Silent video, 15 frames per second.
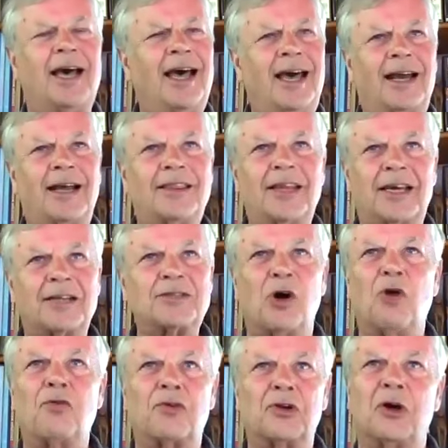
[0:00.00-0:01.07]
And I think it's
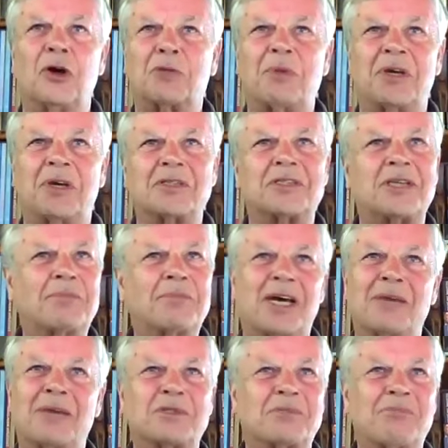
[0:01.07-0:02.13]
overlooked because
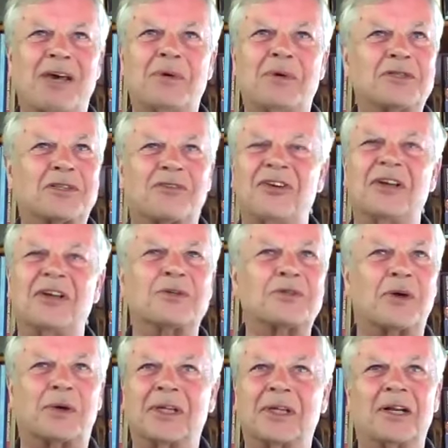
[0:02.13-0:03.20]
sometimes maybe his defenders
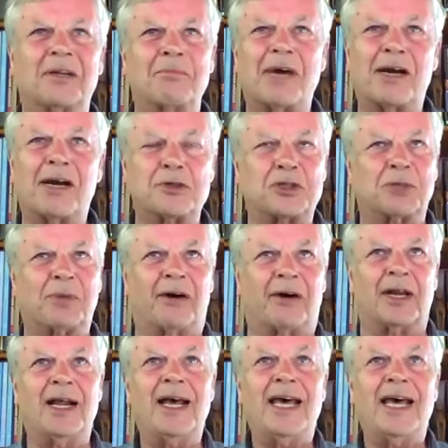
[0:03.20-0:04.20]
are a little embarrassed about it.